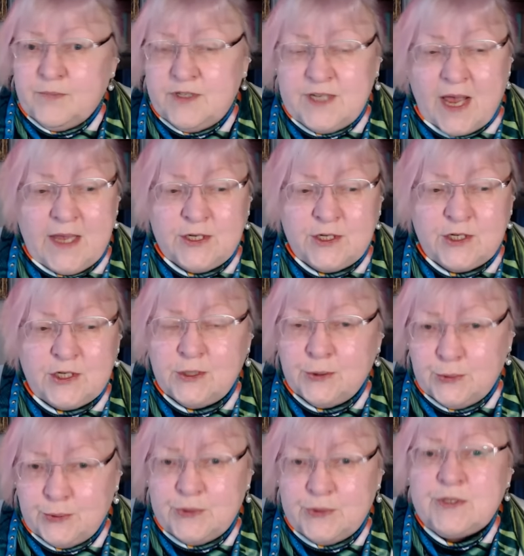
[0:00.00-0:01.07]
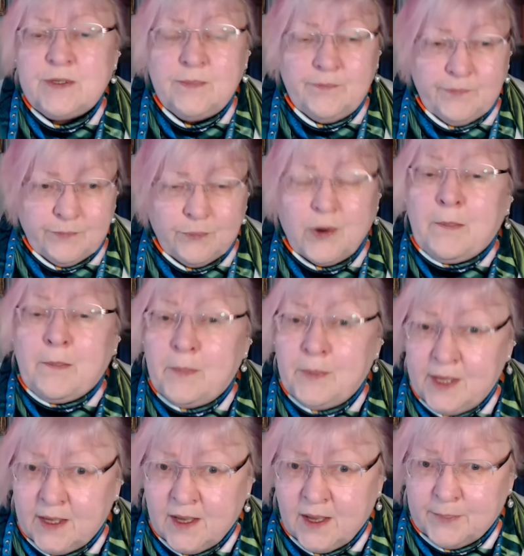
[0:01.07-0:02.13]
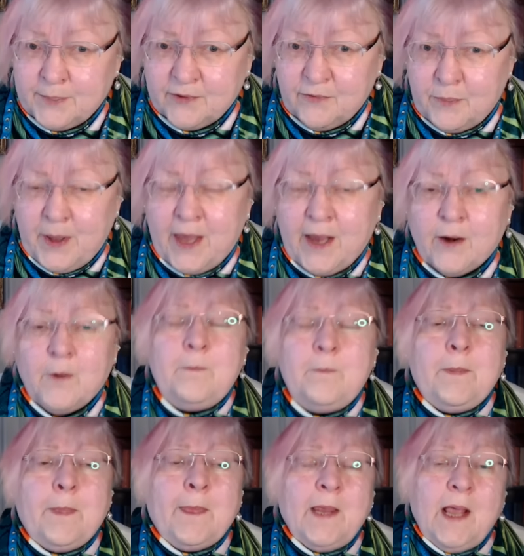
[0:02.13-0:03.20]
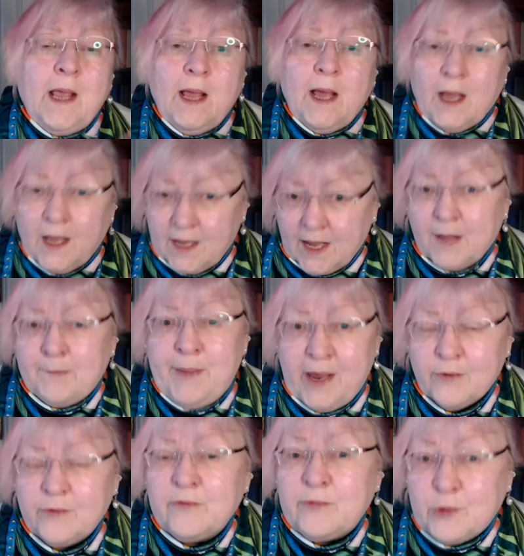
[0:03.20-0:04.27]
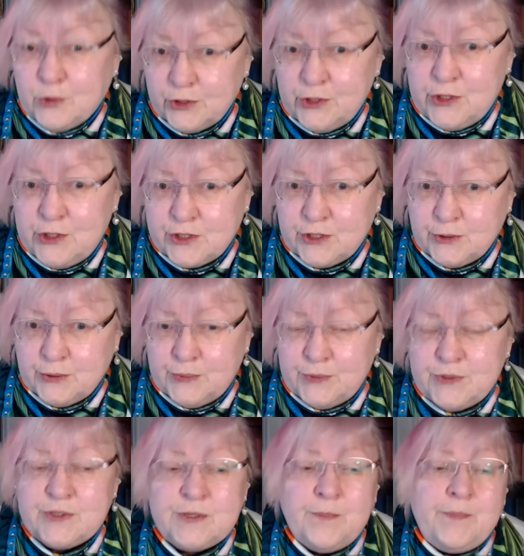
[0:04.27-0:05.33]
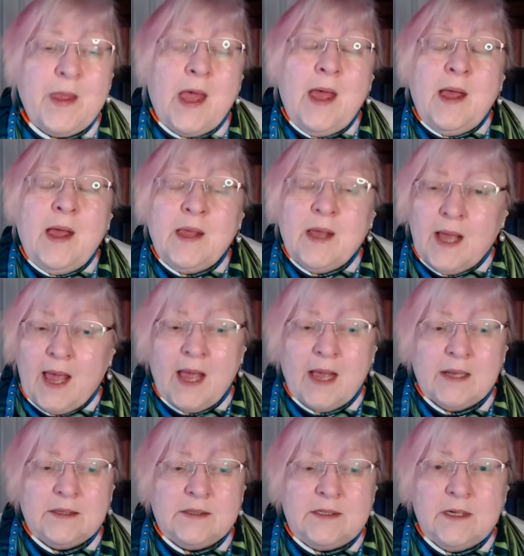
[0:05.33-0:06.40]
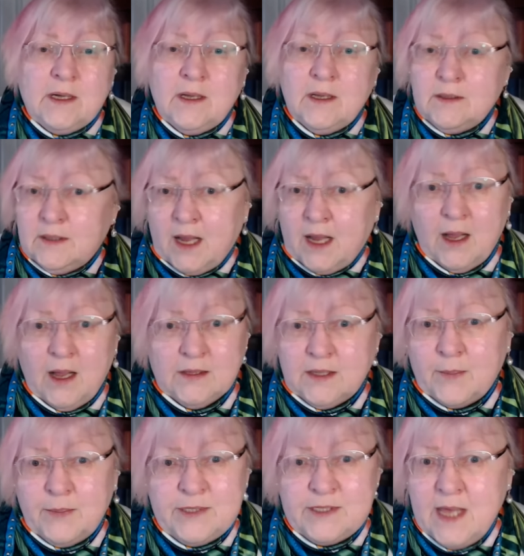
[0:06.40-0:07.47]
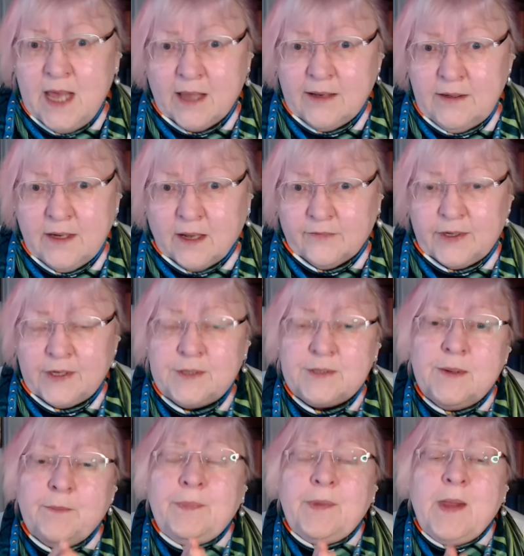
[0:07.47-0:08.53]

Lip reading: Day shoes, probably a couple of pair, a pair of good shoes. And that was the end of it.